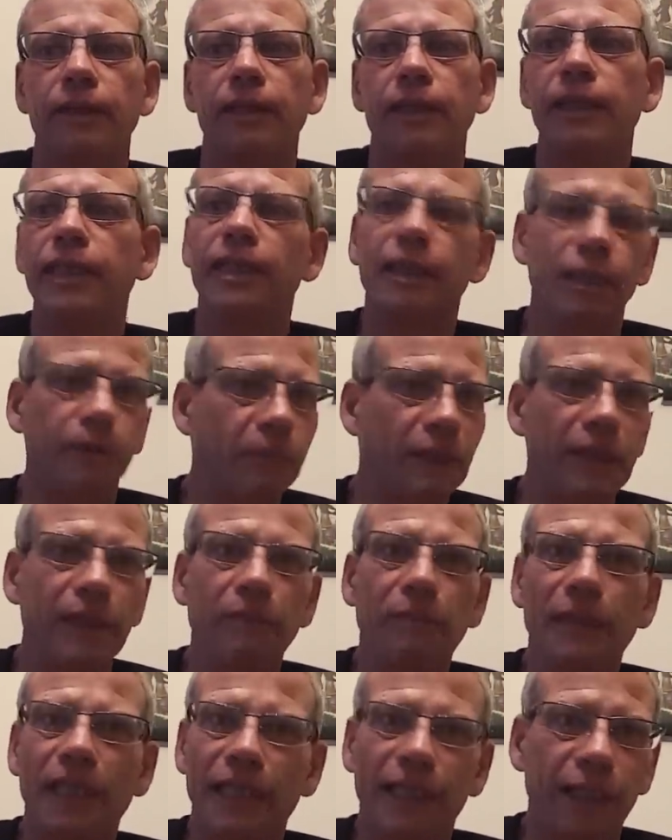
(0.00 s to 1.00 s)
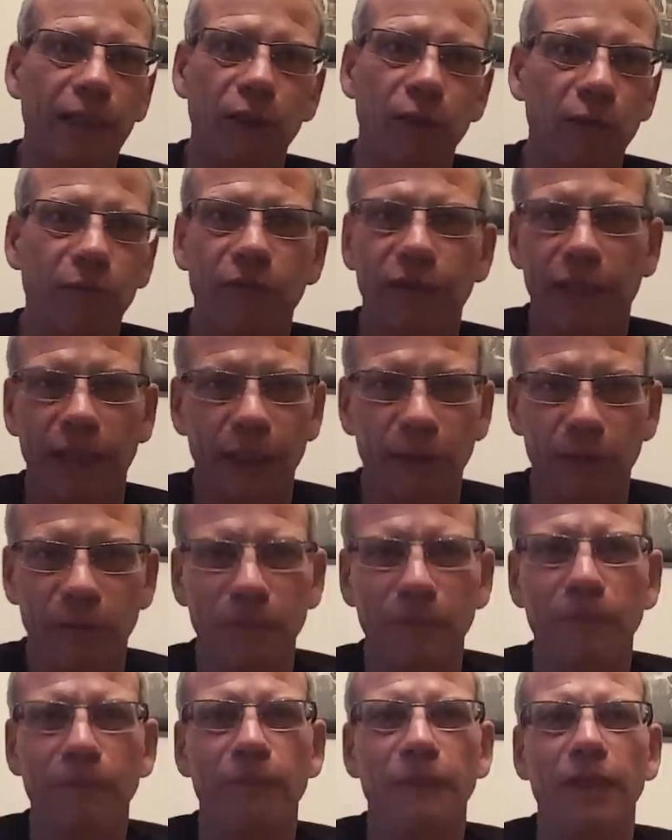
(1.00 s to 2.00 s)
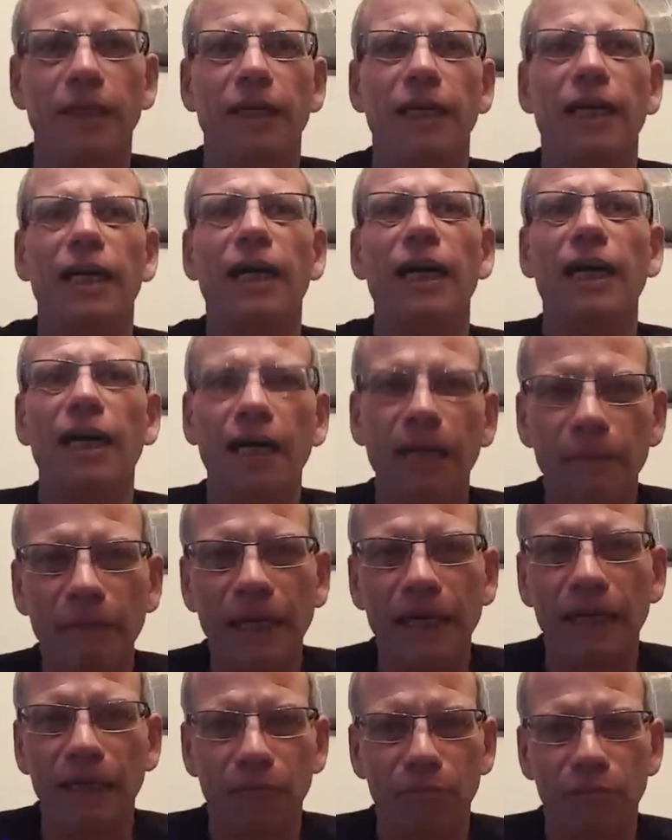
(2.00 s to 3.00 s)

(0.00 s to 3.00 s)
this has been a bloody long video. I'm out